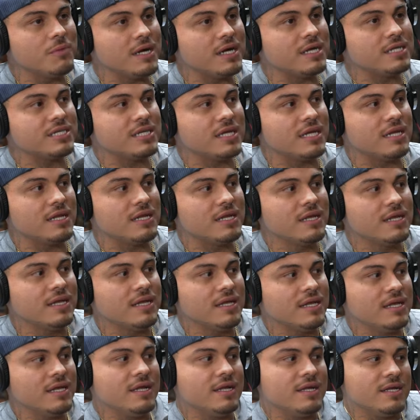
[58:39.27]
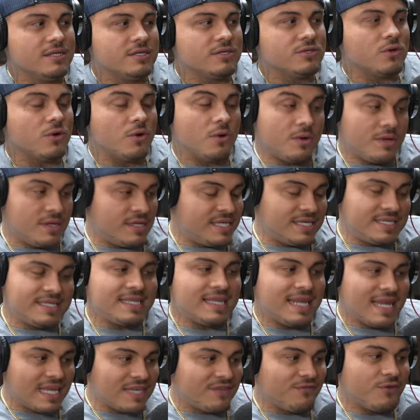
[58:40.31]
much. And yeah. So just in
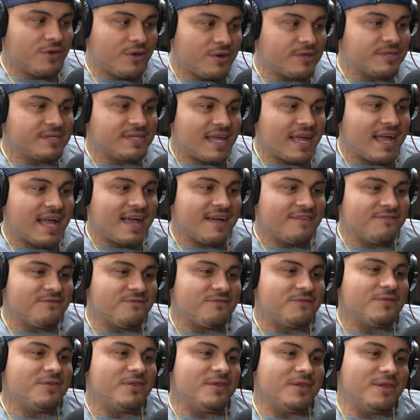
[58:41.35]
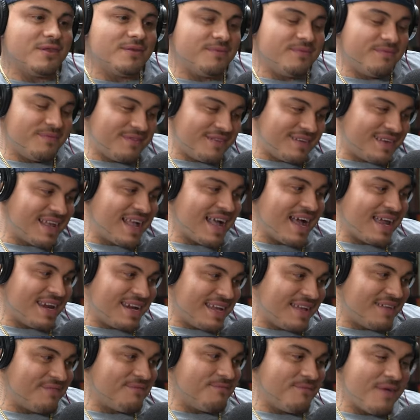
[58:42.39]
the last few years, I've kind
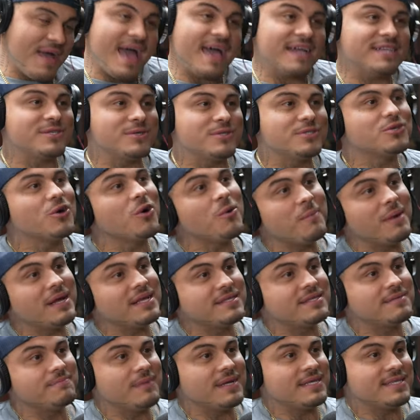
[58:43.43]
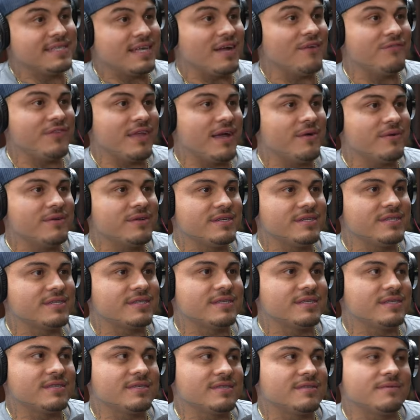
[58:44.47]
of had to tone my, myself down just
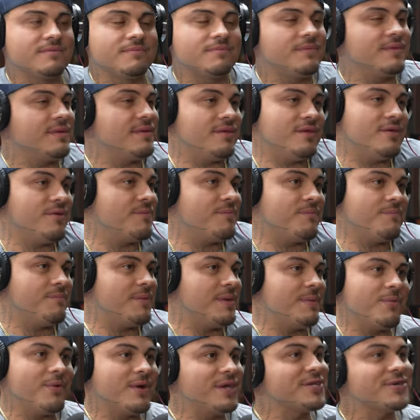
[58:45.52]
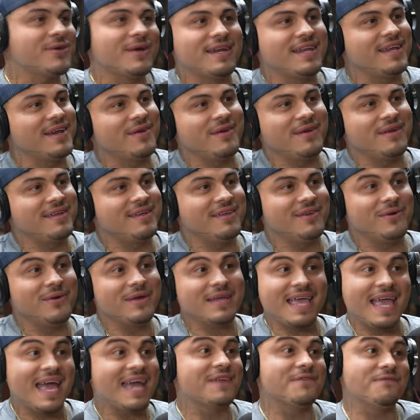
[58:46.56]
because your people ain't trying to hear it. You know,
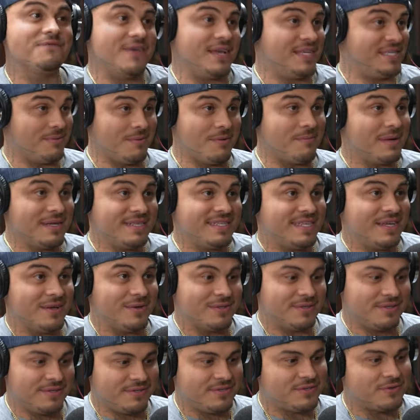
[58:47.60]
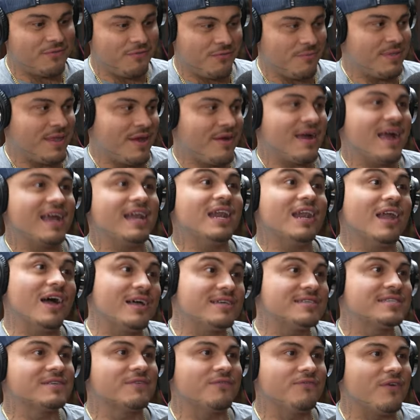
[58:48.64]
it can affect some of my sales. So from there, I
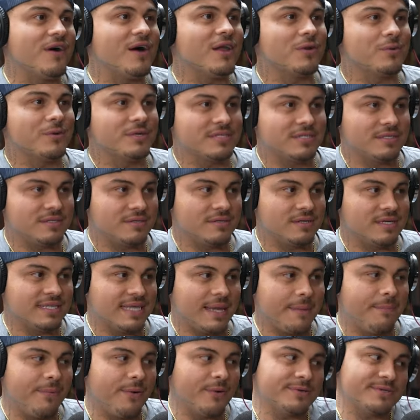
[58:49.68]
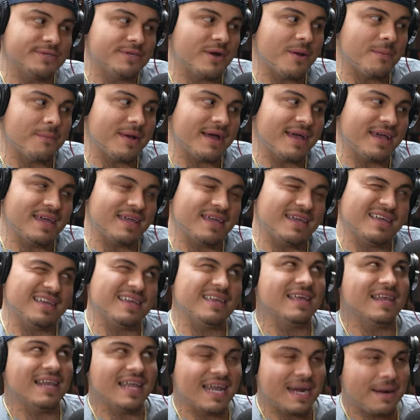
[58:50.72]
lost some followers because I posted on my
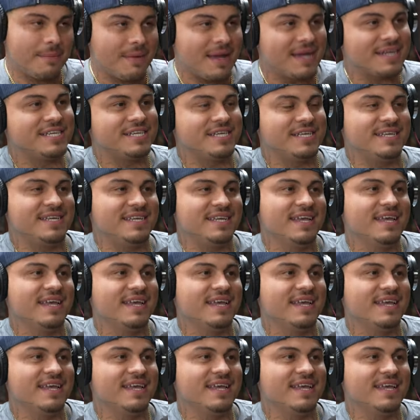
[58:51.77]
El Arabachi